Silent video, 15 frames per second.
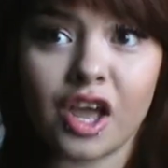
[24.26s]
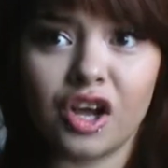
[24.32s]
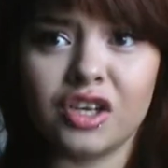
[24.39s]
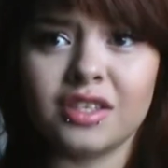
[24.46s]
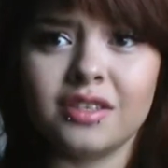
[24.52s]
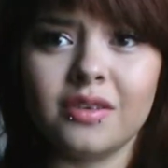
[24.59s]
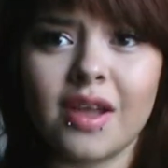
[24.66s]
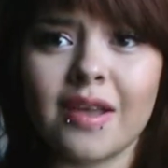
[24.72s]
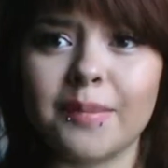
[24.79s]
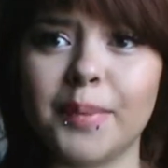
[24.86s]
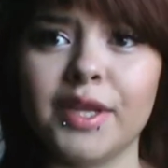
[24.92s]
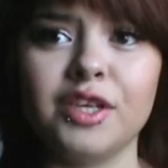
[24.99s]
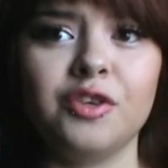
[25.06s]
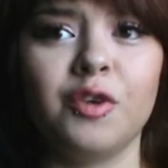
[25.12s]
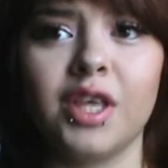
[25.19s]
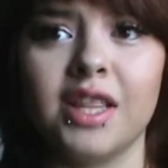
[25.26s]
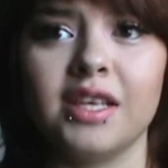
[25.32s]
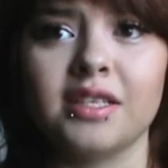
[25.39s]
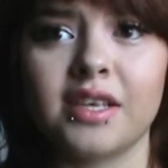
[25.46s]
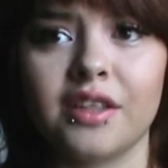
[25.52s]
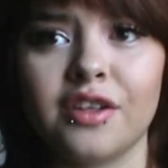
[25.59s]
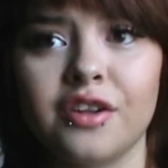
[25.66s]
also have been doing
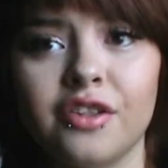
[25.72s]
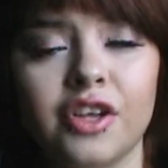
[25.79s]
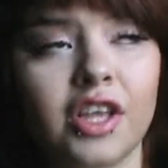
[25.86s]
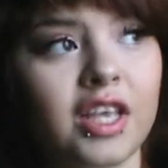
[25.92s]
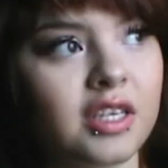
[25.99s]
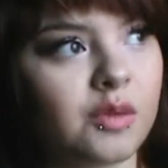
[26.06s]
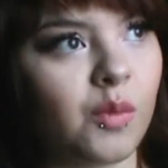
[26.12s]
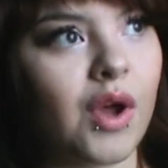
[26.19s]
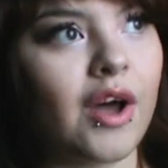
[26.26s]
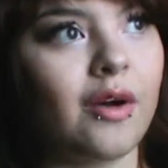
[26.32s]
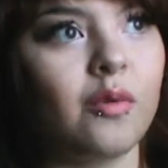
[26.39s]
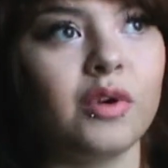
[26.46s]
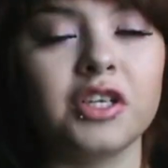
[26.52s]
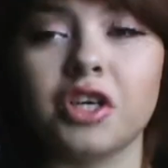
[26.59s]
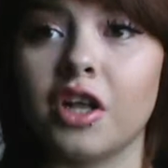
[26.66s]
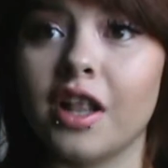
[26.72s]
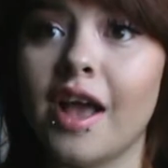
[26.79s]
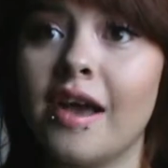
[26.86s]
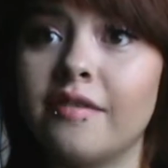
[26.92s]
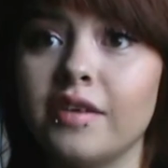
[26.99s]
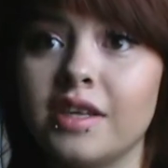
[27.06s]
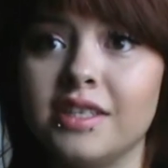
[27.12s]
this other look as well, which I'll
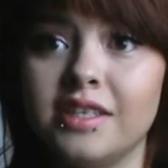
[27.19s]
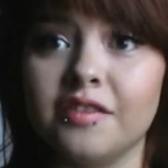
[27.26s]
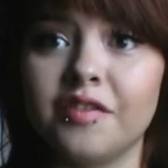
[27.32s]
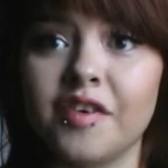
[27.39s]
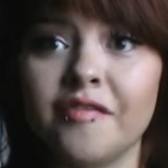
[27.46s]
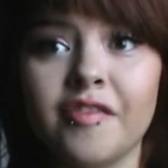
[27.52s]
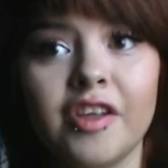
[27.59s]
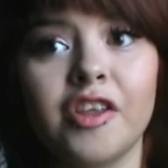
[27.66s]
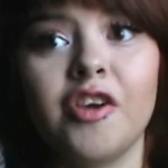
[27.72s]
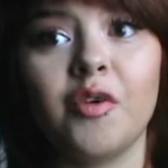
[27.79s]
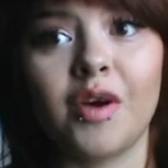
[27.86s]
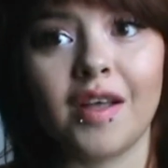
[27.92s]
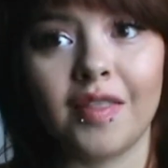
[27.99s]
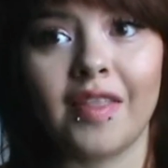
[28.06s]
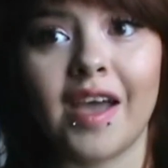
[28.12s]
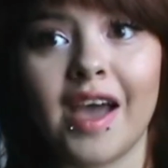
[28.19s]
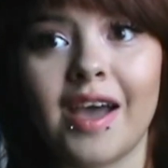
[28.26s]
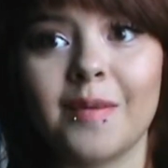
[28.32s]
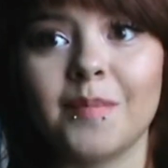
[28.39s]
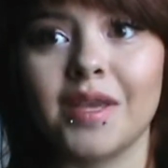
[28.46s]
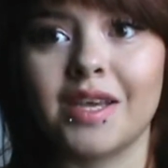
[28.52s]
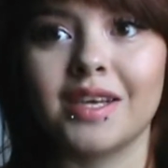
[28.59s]
have a different video on
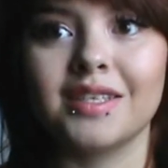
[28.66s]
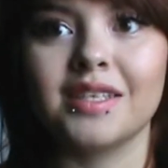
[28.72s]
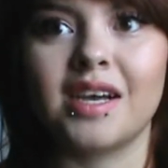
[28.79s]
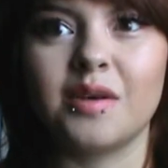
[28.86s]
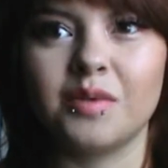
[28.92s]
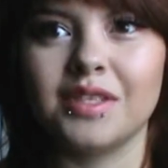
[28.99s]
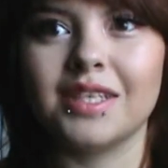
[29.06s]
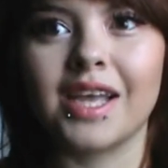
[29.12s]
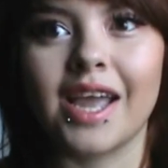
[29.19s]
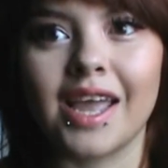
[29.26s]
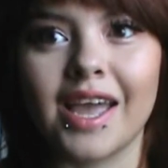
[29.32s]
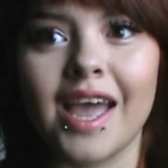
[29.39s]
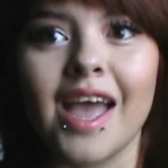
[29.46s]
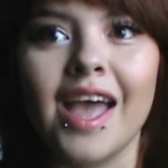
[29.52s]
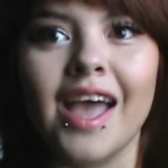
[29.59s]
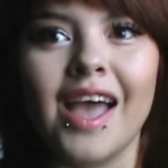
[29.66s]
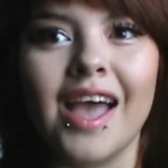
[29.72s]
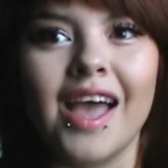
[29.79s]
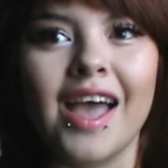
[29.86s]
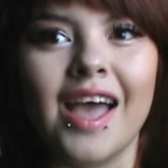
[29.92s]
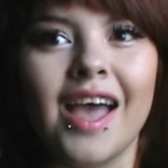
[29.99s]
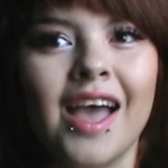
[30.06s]
that because I was like
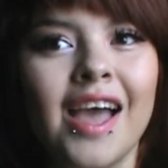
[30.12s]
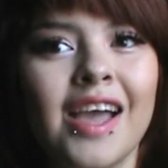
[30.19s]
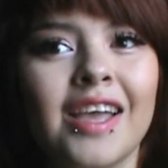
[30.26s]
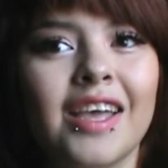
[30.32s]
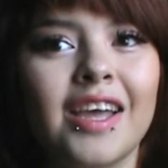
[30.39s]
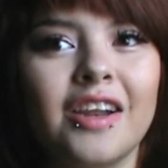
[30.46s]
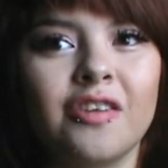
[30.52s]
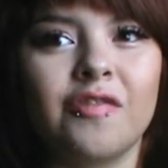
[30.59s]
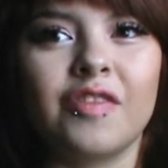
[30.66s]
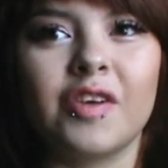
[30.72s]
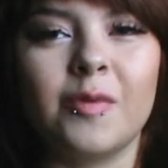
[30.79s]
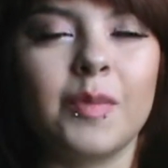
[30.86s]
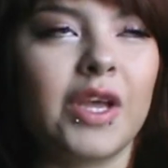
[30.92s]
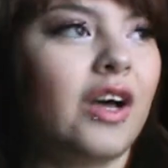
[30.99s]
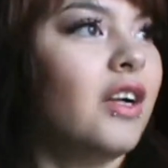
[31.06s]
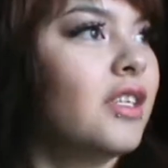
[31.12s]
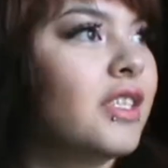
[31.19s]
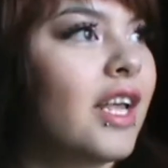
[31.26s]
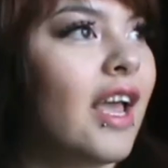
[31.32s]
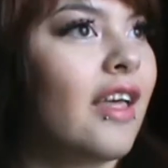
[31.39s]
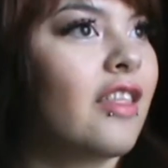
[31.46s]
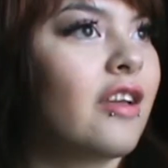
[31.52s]
gonna film it all
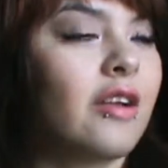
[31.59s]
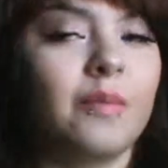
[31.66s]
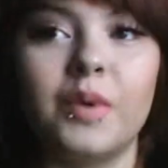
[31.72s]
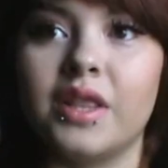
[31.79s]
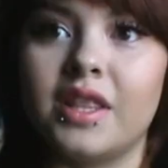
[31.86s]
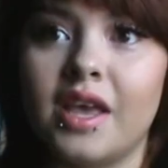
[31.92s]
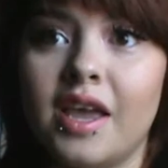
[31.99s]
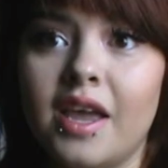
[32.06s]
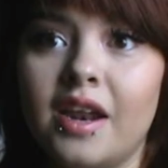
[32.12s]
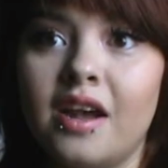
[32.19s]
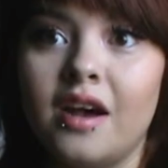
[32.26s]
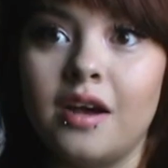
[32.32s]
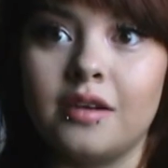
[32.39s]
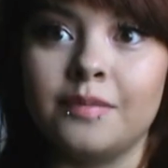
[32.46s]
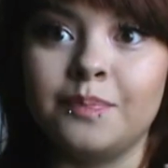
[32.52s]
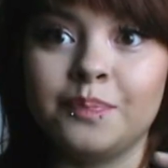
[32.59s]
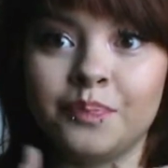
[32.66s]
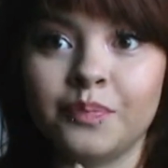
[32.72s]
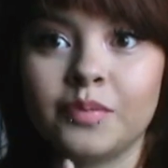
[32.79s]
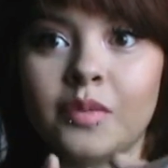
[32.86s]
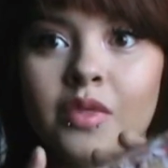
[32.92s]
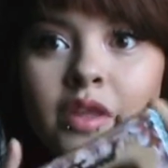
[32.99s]
together, but then um
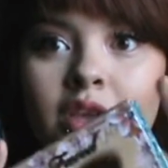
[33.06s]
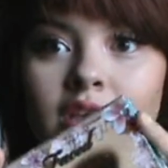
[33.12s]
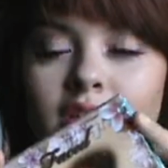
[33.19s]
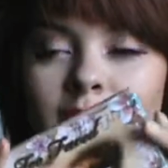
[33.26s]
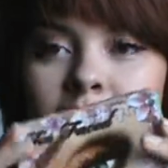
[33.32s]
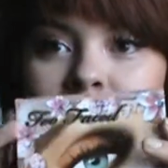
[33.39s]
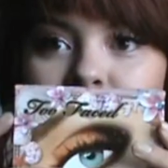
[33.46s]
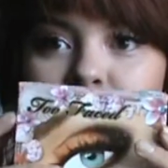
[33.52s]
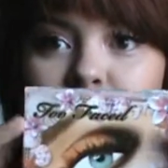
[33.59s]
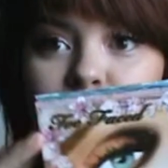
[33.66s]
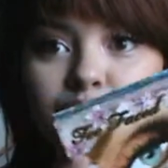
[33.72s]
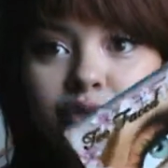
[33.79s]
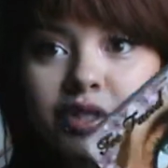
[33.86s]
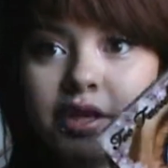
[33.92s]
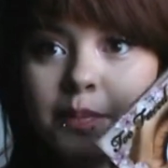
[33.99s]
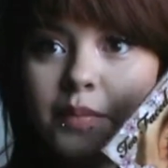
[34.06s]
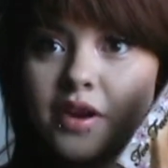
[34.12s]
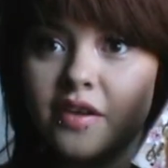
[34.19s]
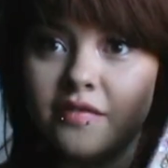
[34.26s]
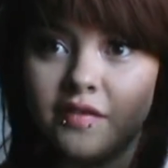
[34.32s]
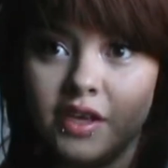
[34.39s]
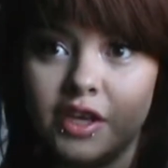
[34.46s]
gonna make two
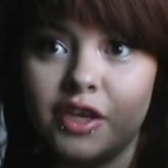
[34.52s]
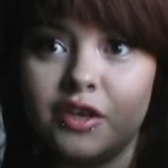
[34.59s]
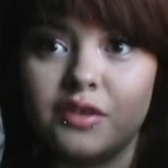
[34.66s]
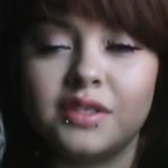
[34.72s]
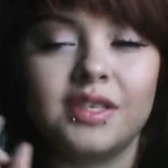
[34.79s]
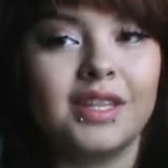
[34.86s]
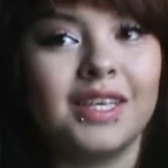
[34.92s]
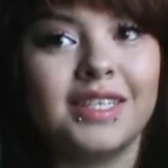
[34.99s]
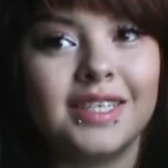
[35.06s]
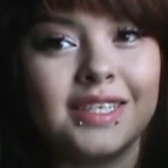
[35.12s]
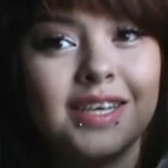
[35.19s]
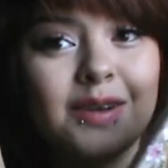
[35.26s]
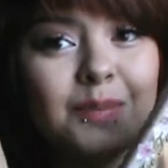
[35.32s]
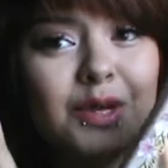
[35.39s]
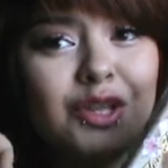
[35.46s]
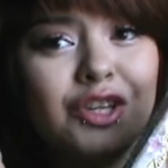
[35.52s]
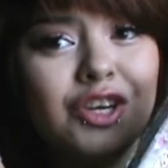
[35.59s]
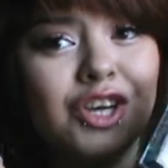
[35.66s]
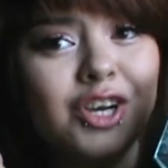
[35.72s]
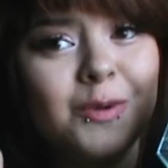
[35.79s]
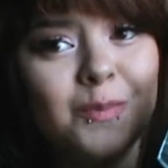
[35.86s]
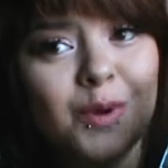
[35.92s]
separate videos. So this is gonna be
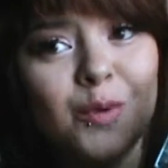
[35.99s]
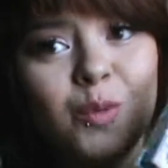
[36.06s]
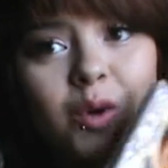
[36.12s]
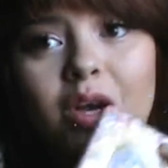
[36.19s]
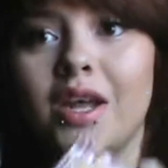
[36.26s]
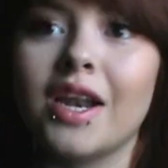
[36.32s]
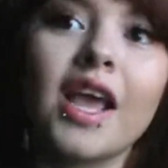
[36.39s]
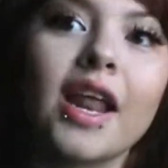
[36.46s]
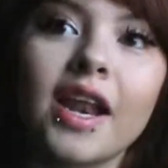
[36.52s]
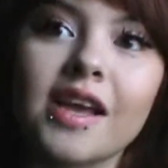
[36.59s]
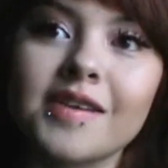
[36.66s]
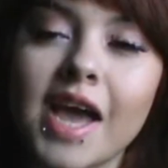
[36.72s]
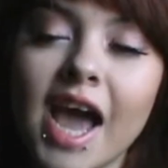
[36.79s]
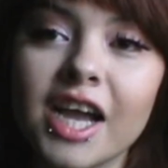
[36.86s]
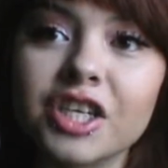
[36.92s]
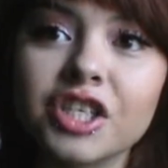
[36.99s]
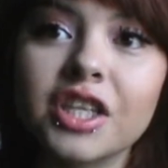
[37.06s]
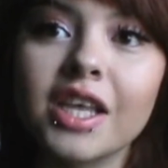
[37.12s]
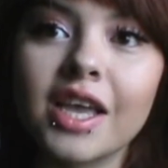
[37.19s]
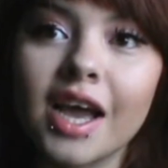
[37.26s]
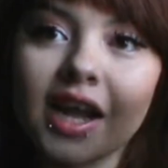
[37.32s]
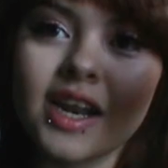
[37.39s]
look number one, and I
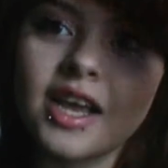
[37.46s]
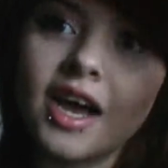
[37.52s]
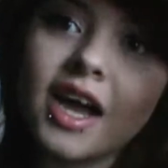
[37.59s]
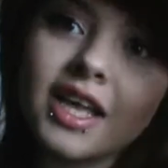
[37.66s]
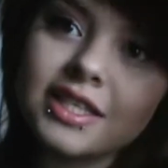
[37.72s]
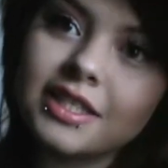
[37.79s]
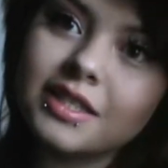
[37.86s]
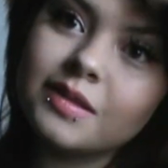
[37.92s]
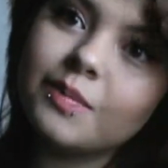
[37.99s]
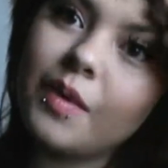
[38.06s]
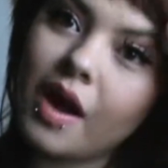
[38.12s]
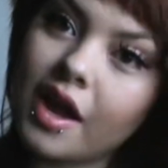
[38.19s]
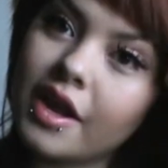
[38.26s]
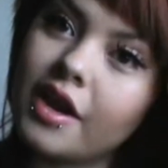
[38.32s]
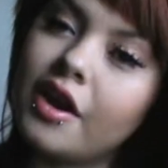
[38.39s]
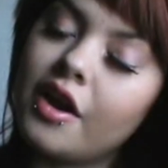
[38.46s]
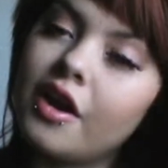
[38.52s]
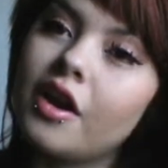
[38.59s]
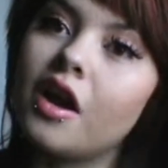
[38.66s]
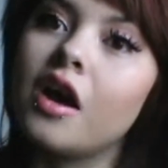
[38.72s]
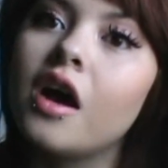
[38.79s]
actually kind of got inspired